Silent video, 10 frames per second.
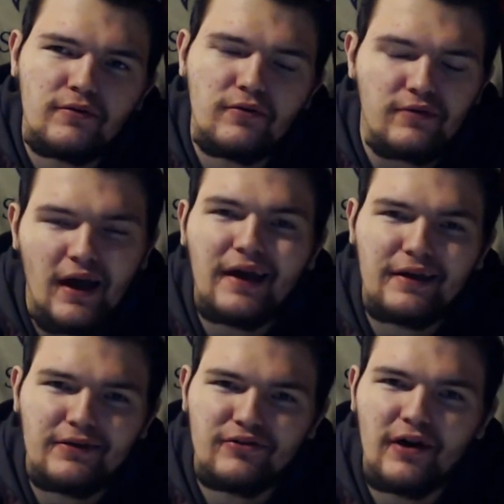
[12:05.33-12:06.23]

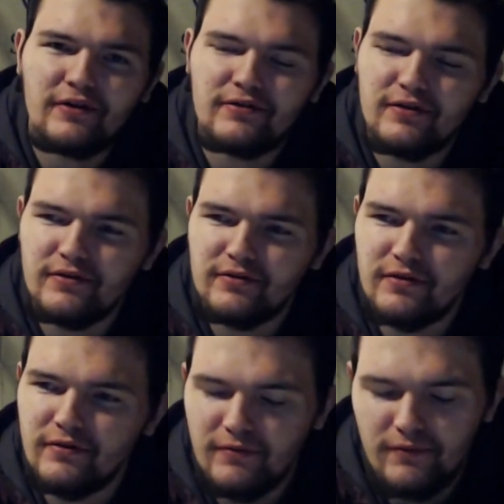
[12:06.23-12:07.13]
digest this.
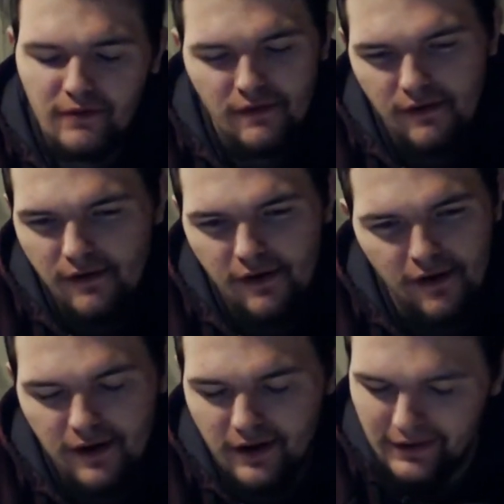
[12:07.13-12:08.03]

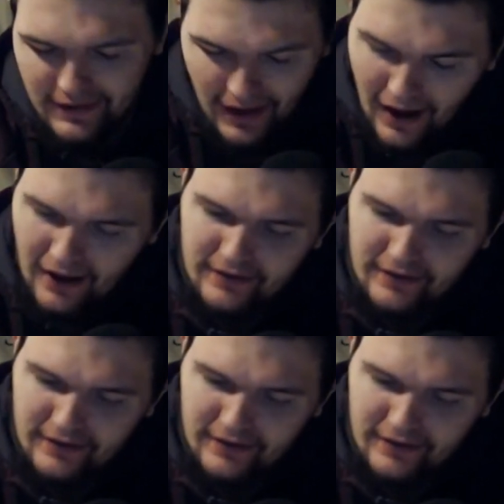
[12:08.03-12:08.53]
God